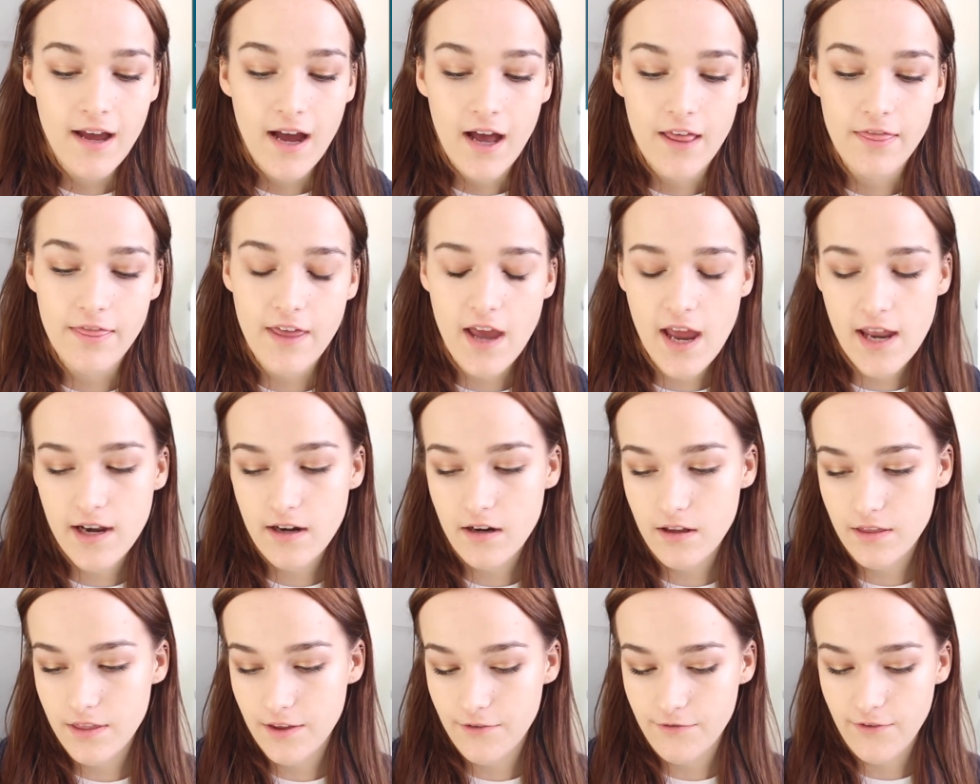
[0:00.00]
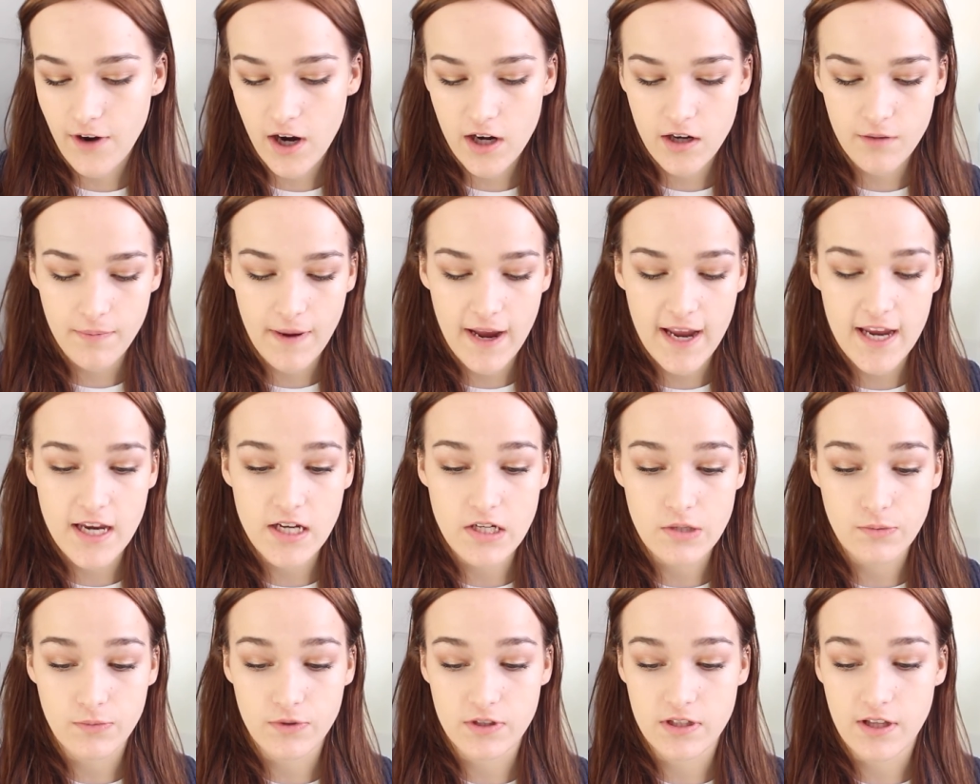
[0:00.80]
And then the final
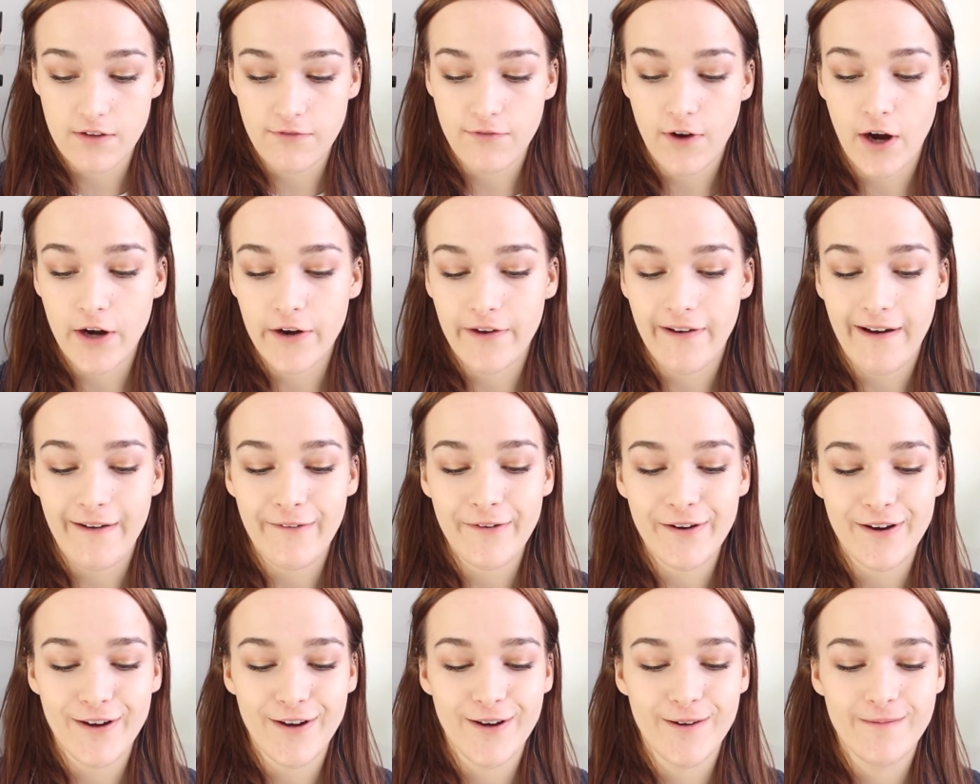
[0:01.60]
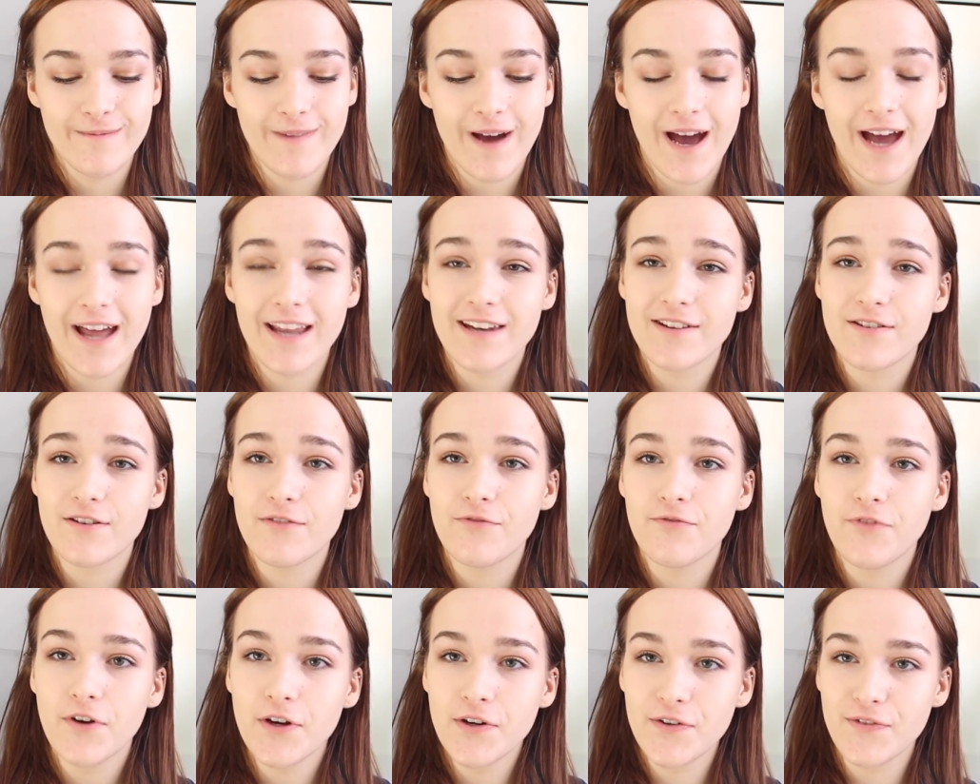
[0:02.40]
page was the final outcome, and
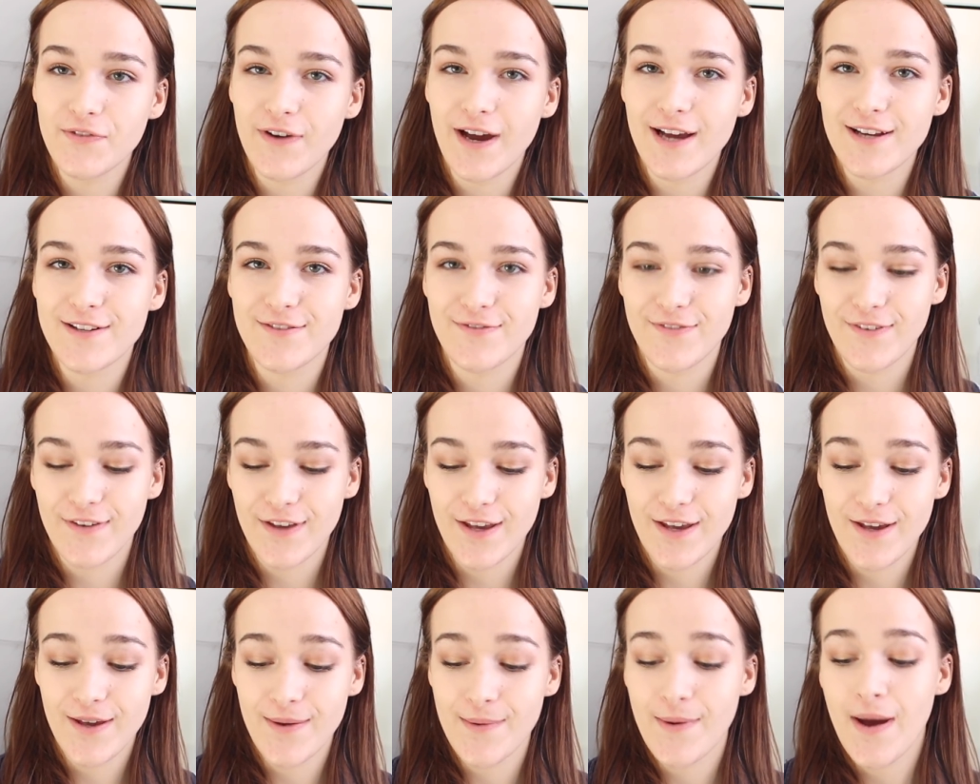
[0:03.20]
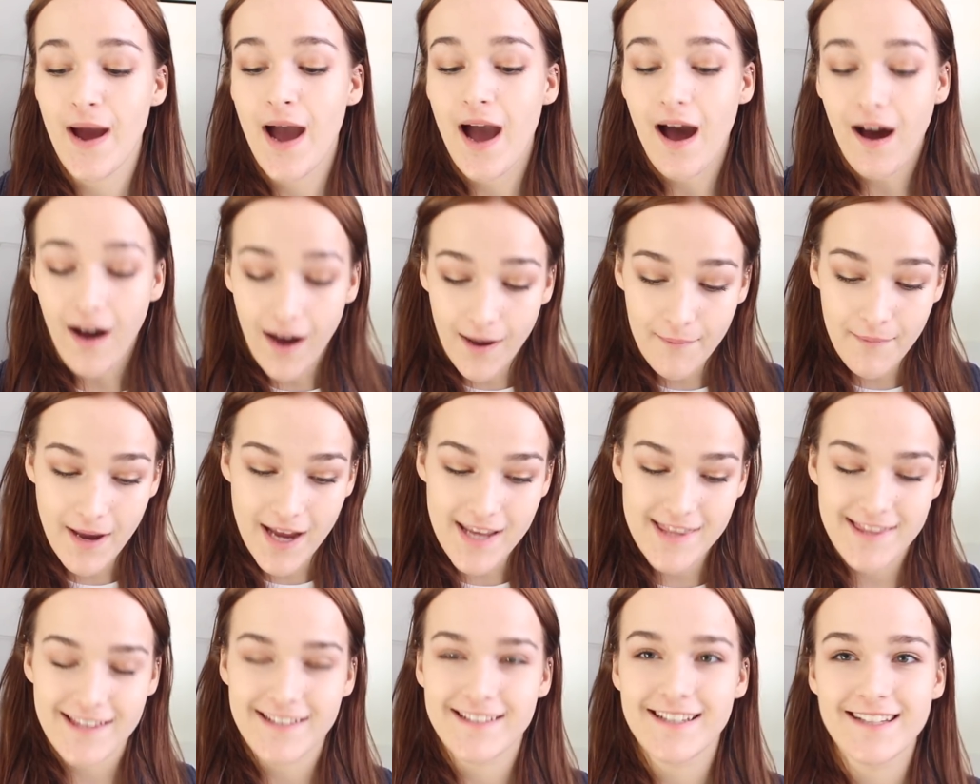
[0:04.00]
fun fact for you, I
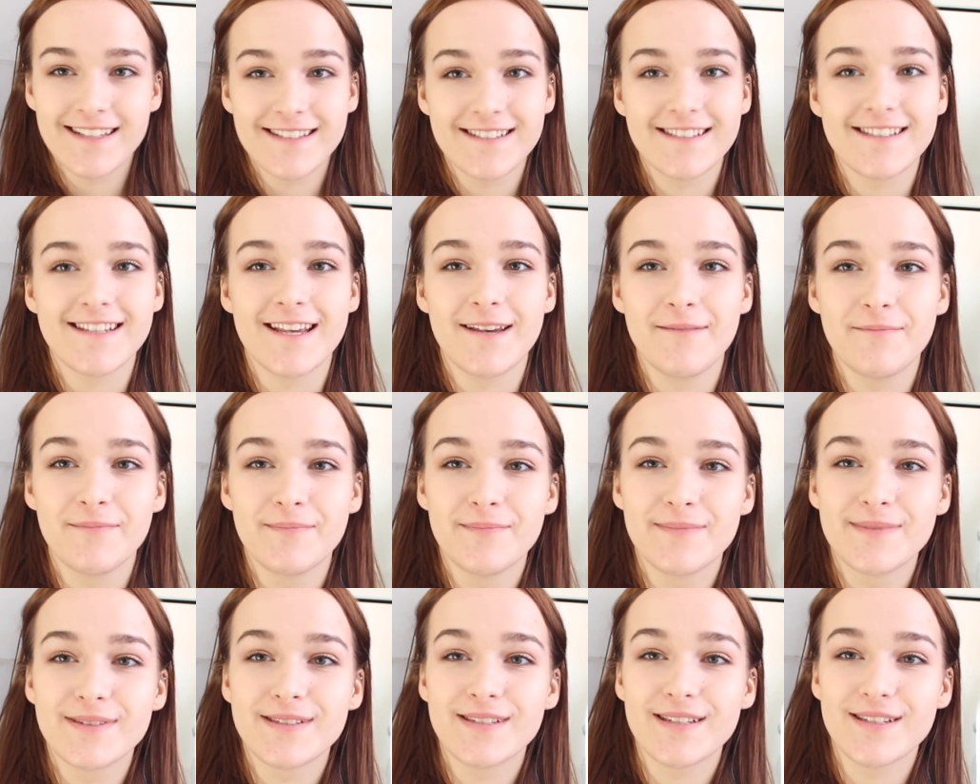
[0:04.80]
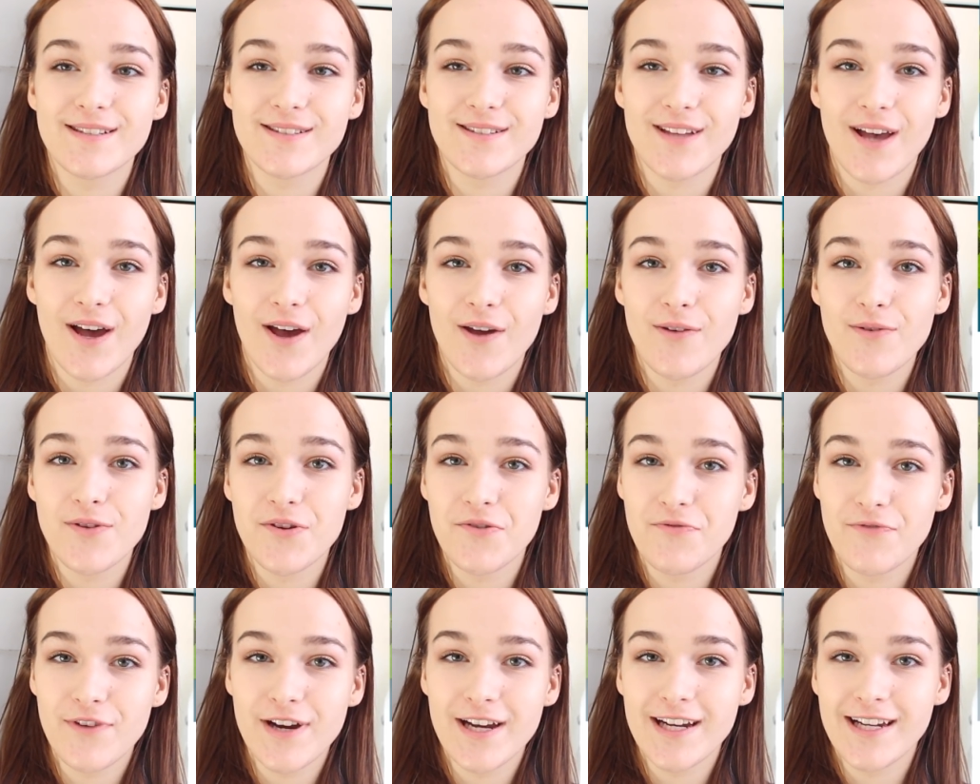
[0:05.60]
made this in Sims, so
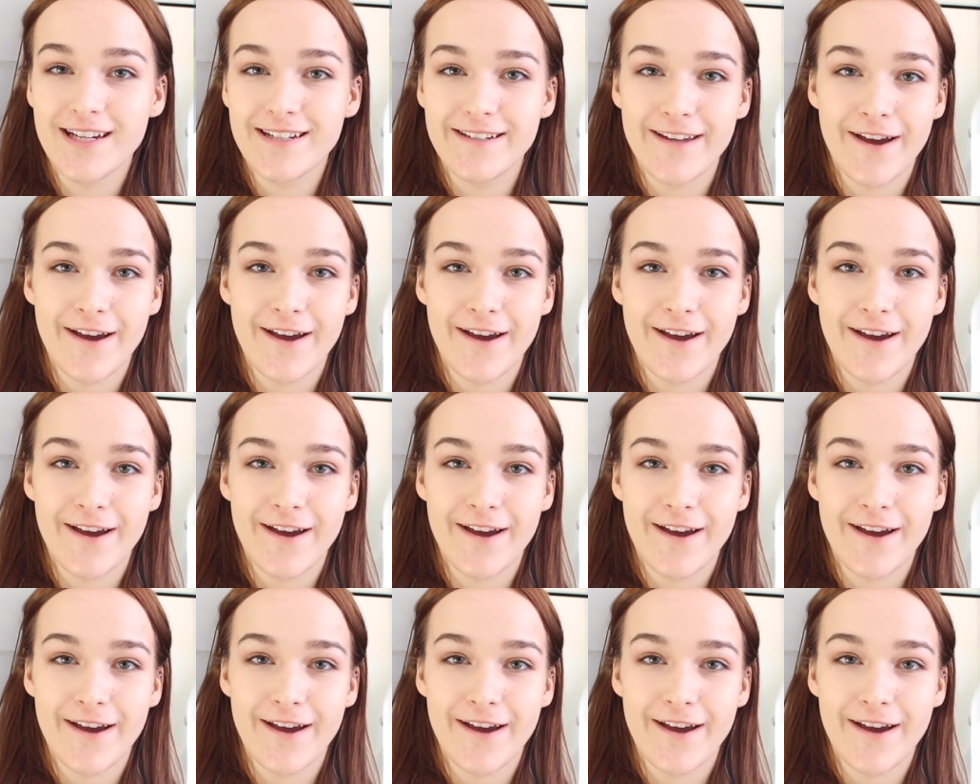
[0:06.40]
you really